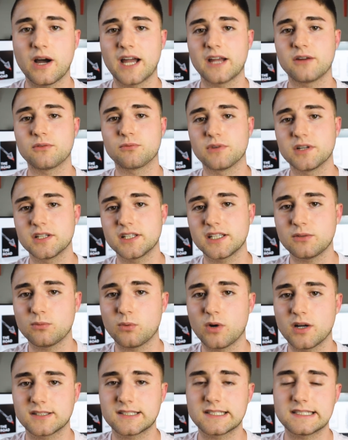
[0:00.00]
I really
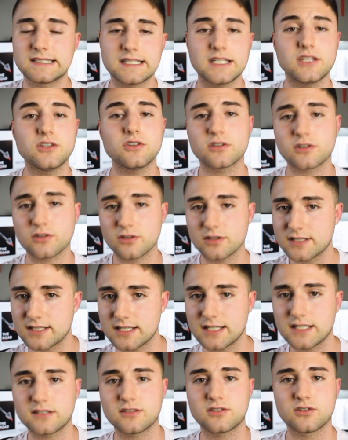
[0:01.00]
want to see your
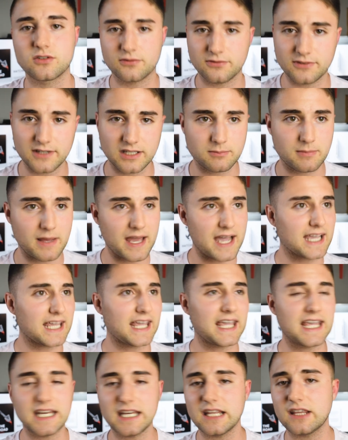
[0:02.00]
critiques, your feedback,
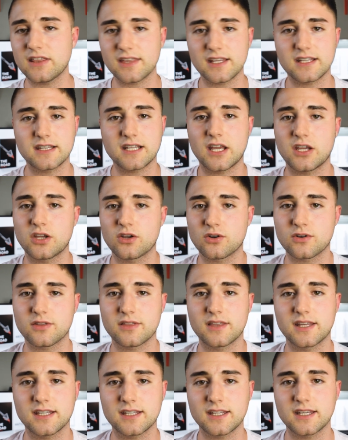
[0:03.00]
anything that you're
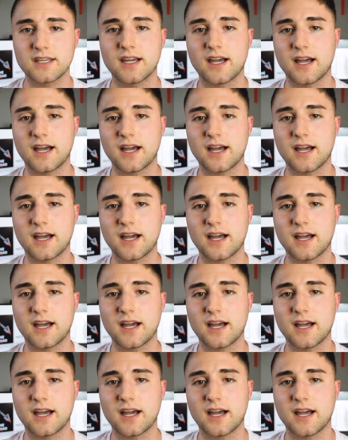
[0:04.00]
thinking.